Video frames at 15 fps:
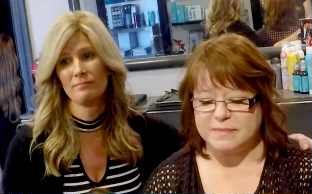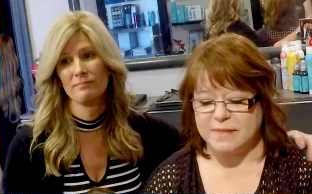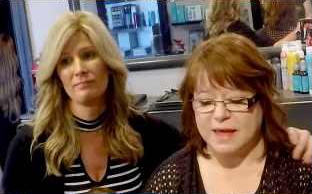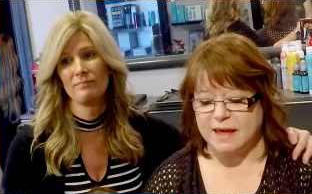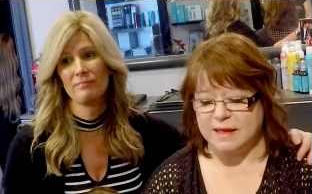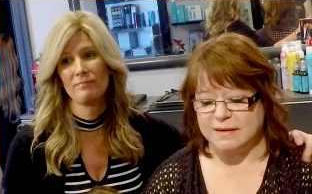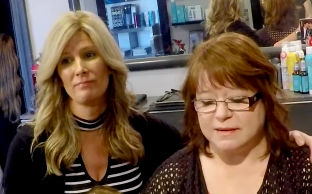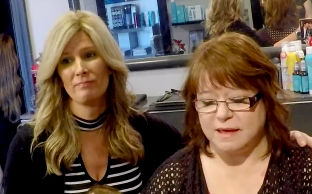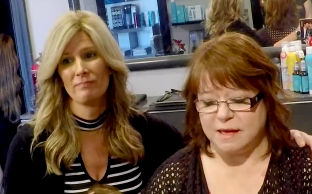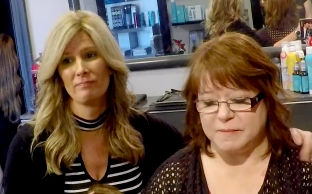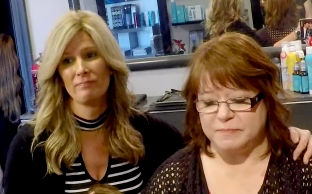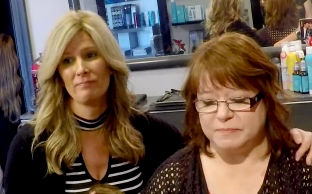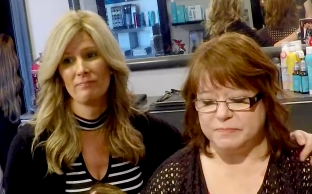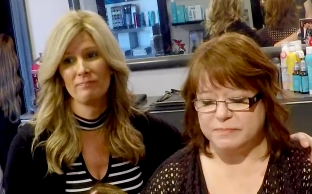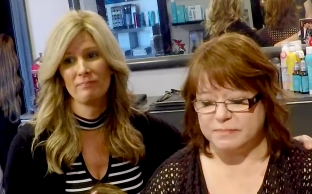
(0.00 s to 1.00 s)
Speaker 1: And um,
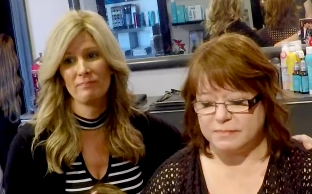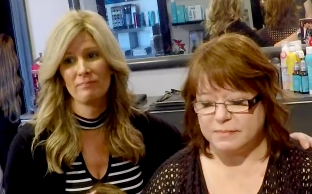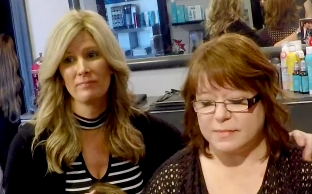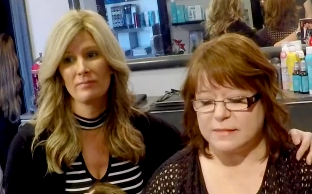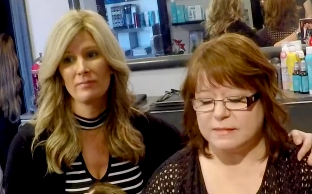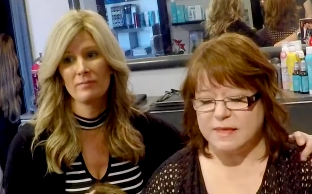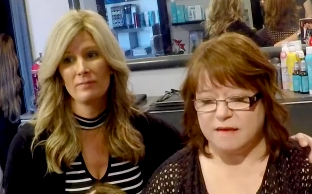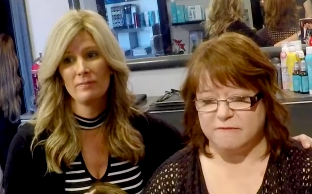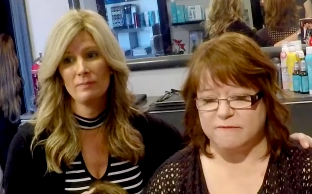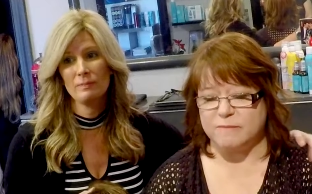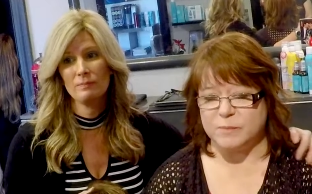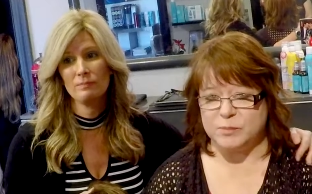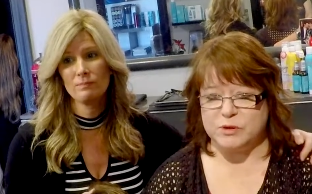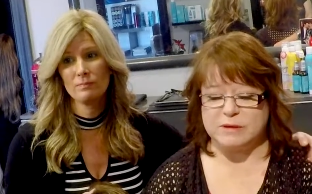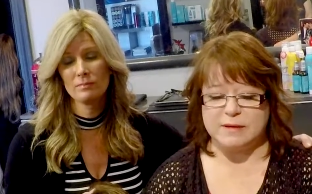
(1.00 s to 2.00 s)
they
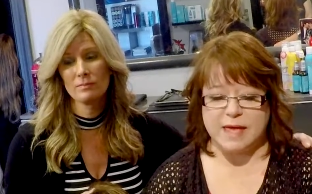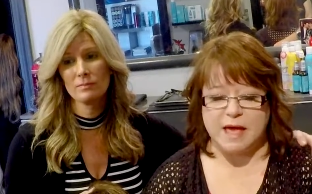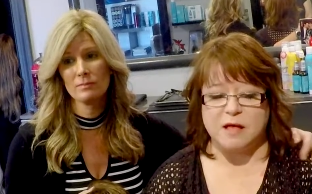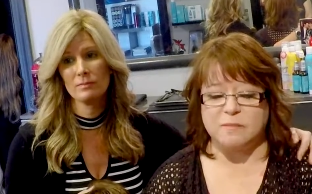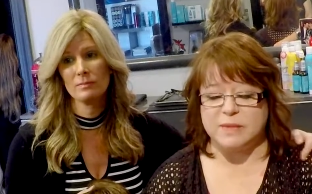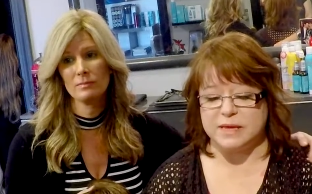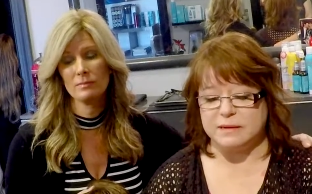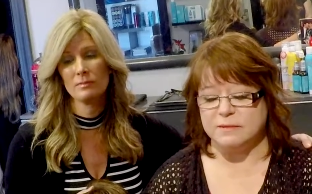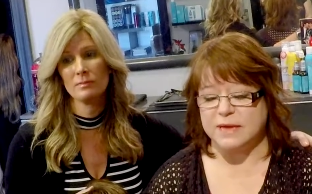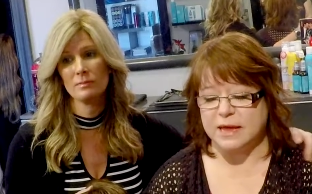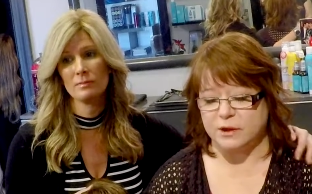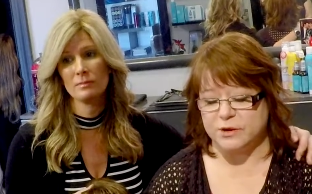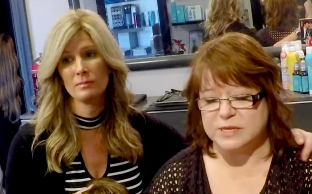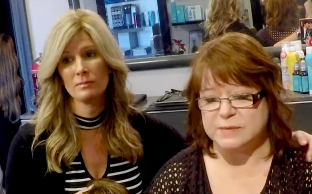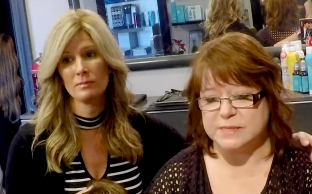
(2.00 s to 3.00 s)
put helped me
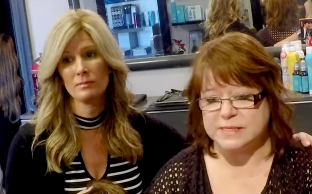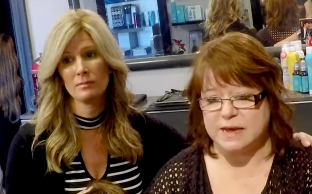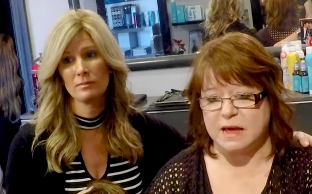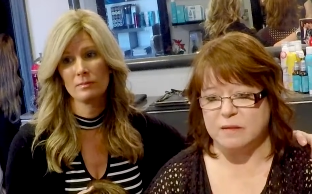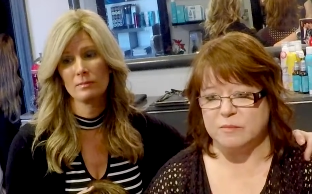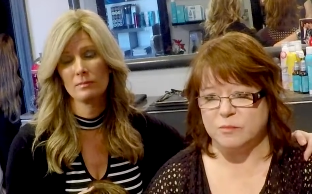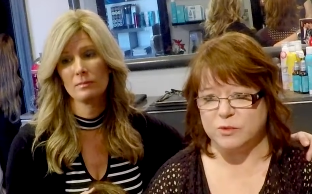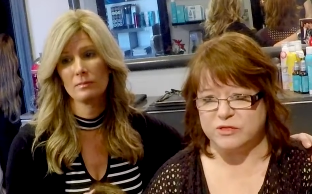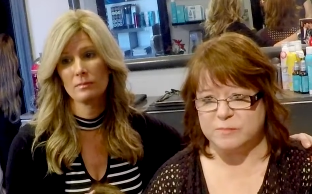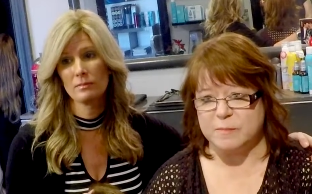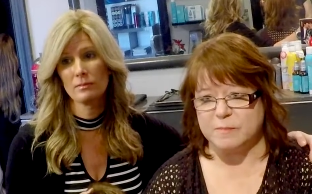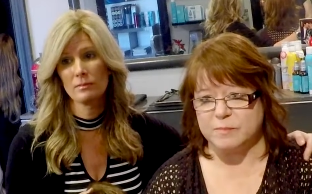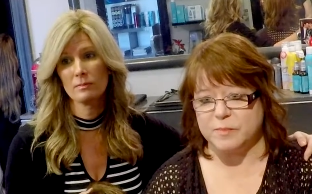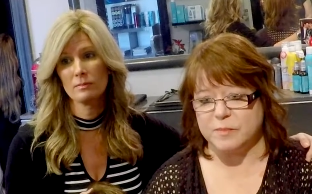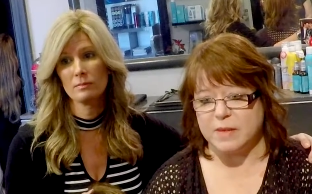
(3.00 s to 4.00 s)
at Christmas time with
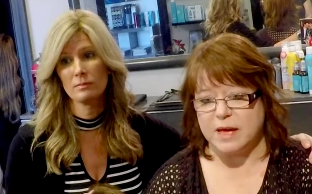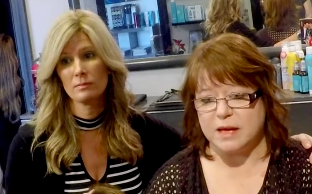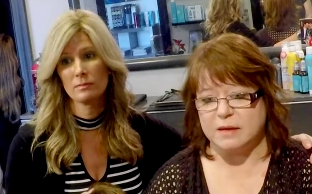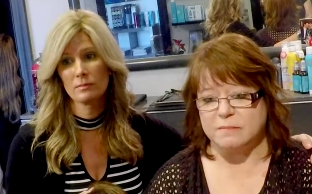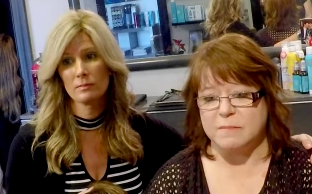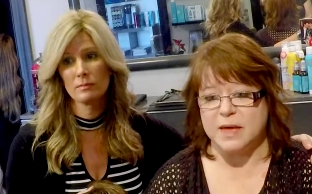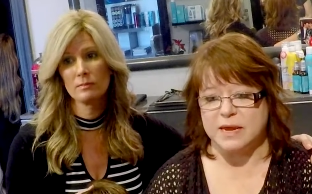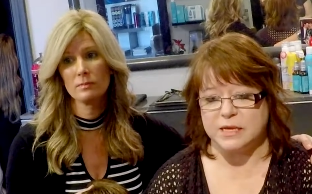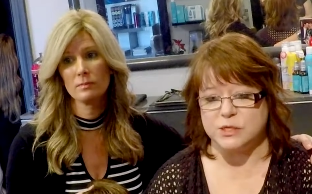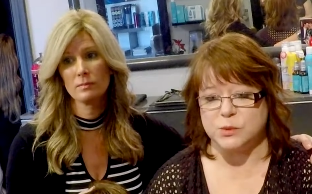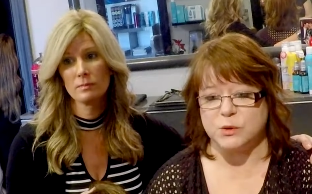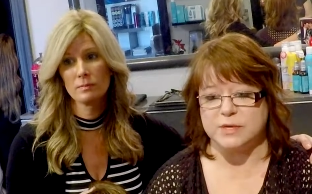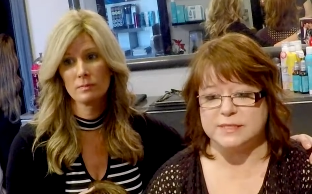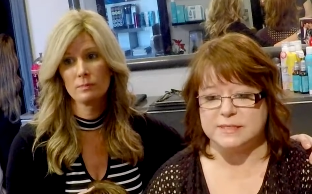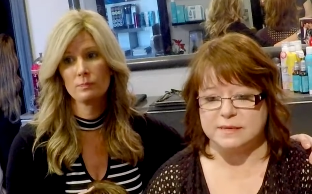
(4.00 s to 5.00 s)
uh, money
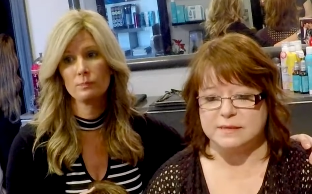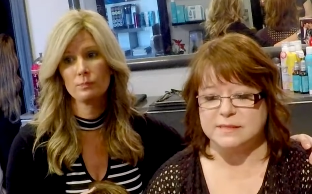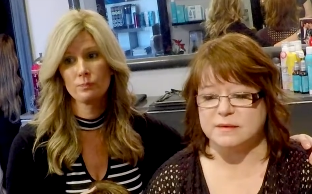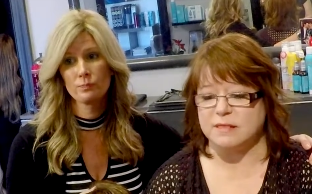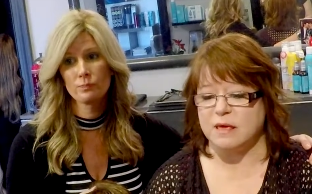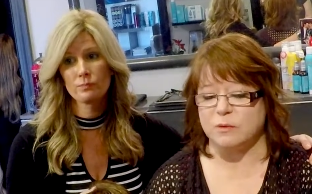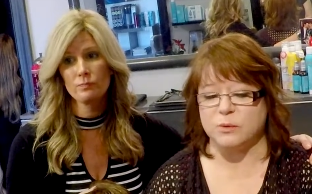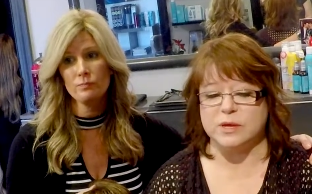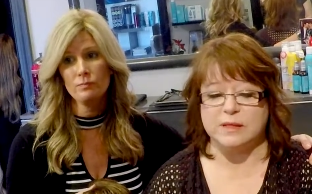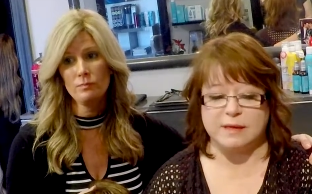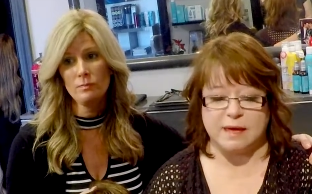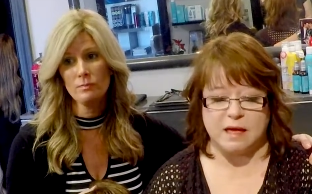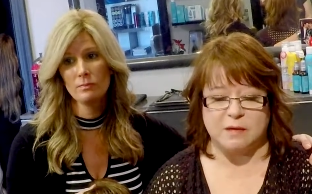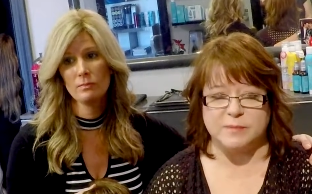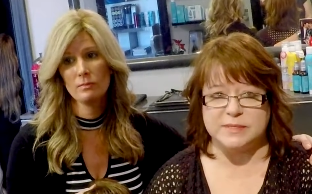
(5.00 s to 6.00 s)
towards it, so that really
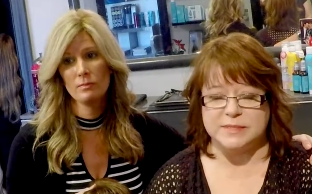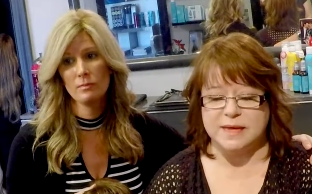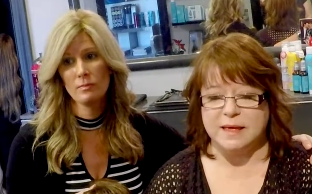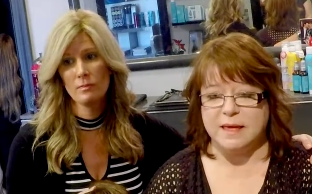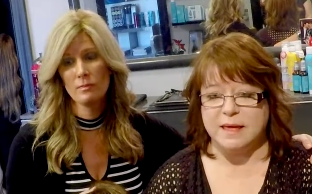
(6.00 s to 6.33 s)
helped.